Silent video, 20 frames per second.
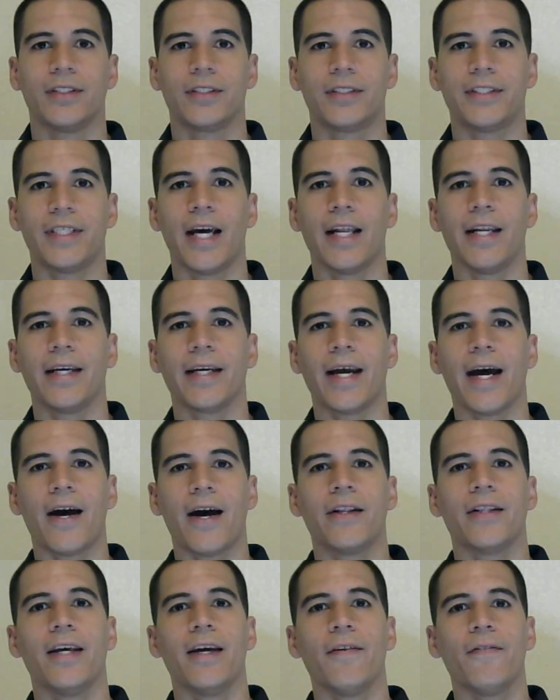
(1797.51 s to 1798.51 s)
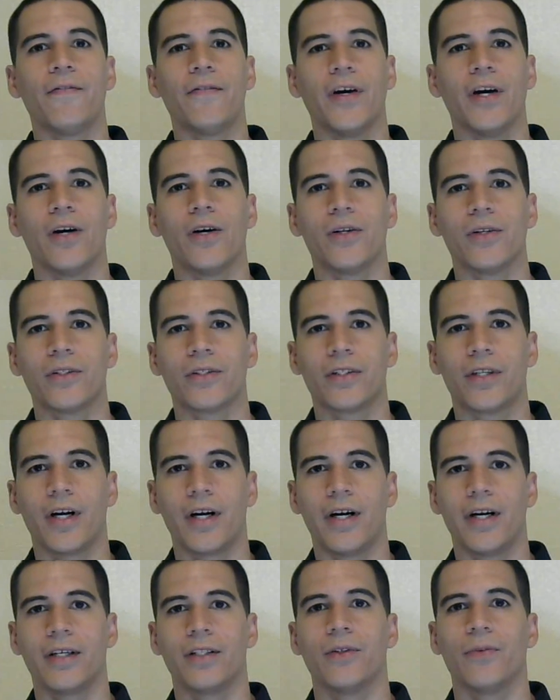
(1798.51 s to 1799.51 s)
telling how they felt
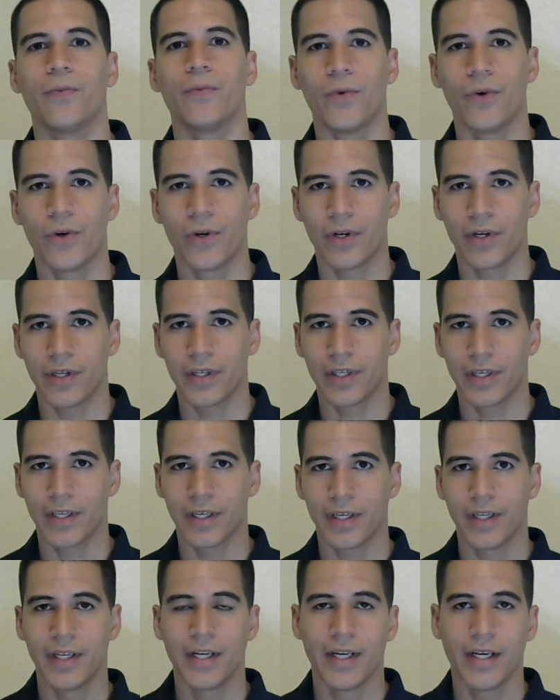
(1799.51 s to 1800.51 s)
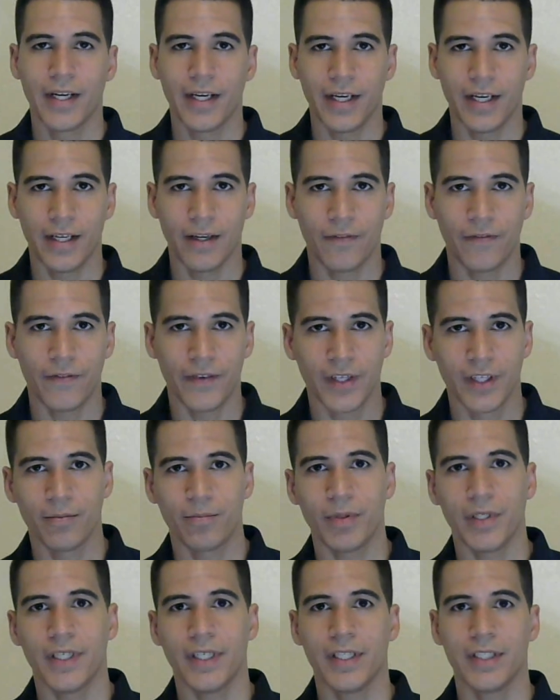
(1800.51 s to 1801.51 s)
during the war in the
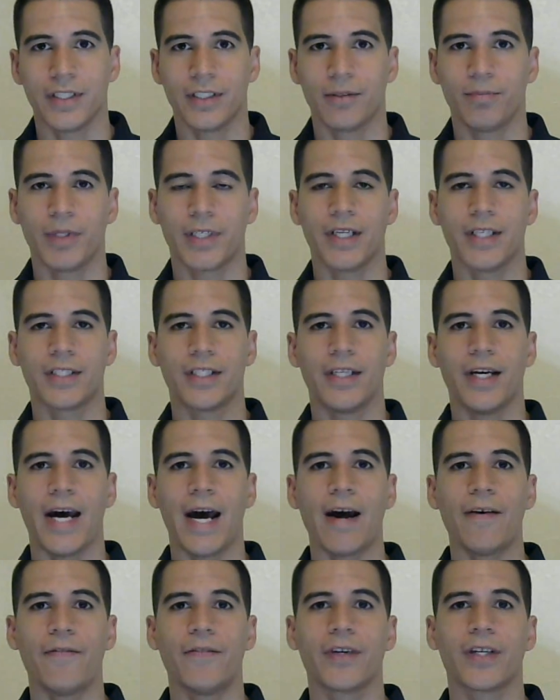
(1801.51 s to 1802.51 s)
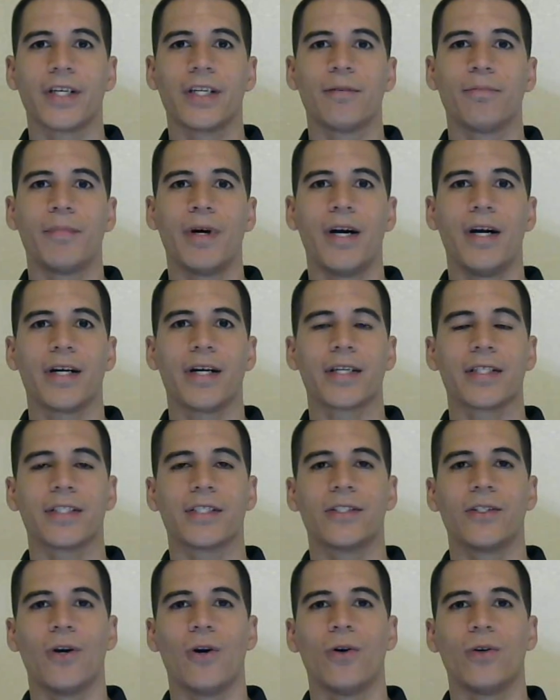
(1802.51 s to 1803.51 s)
Philippines, because the African American
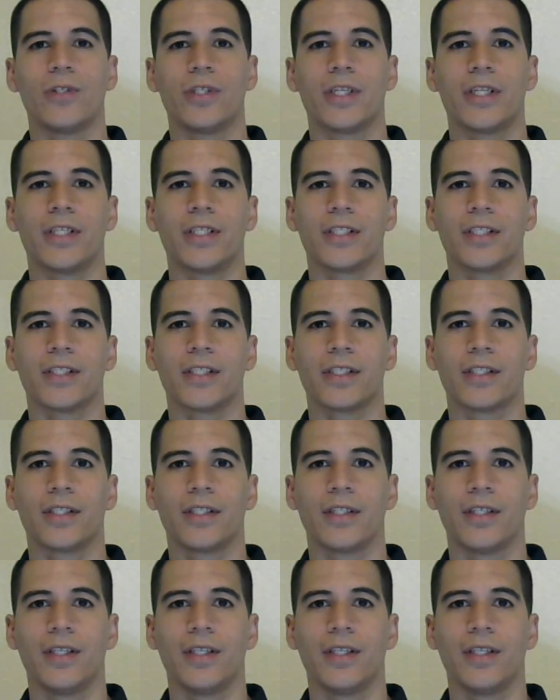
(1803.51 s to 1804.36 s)
soldiers